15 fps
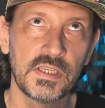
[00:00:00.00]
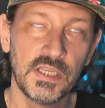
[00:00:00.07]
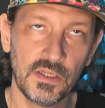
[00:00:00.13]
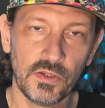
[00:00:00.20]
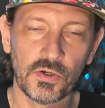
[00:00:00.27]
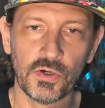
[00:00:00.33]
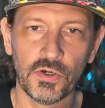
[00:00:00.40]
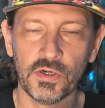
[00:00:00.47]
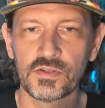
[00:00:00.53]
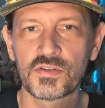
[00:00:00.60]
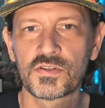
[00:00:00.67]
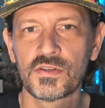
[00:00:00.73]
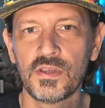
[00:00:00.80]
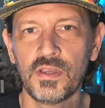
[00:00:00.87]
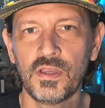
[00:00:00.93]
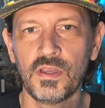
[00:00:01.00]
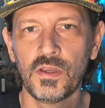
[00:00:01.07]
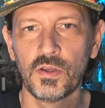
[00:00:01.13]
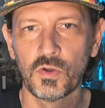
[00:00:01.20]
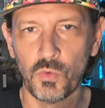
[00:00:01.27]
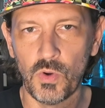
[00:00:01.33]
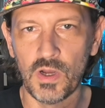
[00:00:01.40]
kilohertz
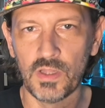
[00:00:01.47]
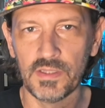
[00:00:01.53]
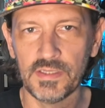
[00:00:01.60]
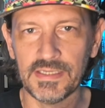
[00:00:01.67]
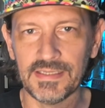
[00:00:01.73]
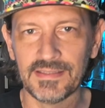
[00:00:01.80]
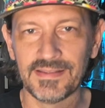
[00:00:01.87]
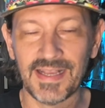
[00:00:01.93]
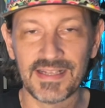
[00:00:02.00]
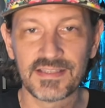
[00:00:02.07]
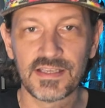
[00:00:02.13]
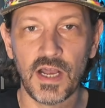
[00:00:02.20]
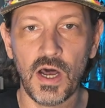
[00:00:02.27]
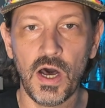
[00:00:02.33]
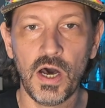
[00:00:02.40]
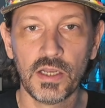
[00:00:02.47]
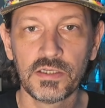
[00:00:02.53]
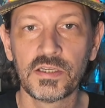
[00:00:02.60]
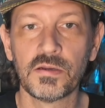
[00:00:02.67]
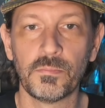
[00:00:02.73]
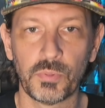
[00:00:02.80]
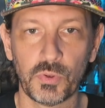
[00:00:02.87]
quality. That's
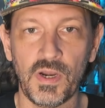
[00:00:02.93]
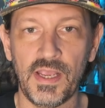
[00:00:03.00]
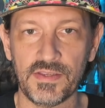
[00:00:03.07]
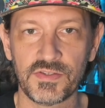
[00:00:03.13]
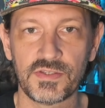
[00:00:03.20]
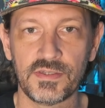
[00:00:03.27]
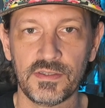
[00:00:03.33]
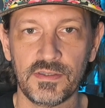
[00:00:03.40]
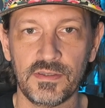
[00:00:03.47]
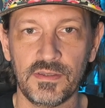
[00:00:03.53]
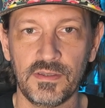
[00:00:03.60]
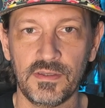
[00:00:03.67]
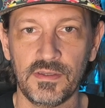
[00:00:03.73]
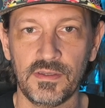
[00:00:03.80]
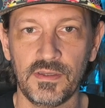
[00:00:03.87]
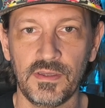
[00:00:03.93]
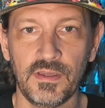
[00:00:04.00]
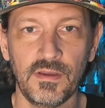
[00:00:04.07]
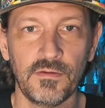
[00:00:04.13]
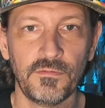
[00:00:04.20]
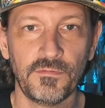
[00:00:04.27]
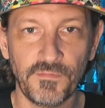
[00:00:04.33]
uncompressed,
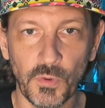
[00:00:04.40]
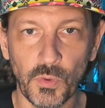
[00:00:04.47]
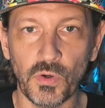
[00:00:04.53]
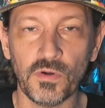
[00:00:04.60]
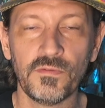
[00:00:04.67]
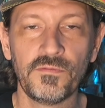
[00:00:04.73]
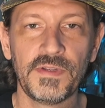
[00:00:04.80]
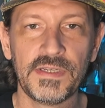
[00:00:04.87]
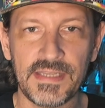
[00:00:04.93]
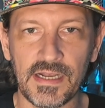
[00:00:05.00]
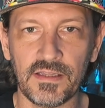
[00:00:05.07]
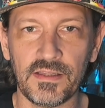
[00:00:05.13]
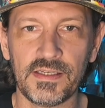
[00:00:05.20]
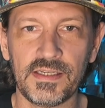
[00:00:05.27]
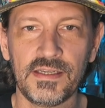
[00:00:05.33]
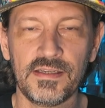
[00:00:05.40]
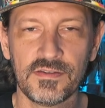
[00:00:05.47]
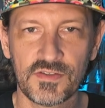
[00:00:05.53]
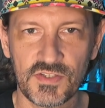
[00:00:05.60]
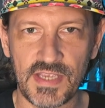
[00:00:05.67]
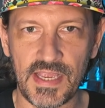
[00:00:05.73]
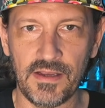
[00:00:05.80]
full fidelity
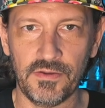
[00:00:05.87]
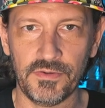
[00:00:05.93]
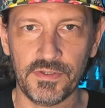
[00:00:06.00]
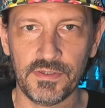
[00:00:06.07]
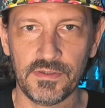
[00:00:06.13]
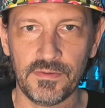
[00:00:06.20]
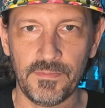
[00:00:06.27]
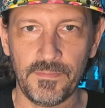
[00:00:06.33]
sound.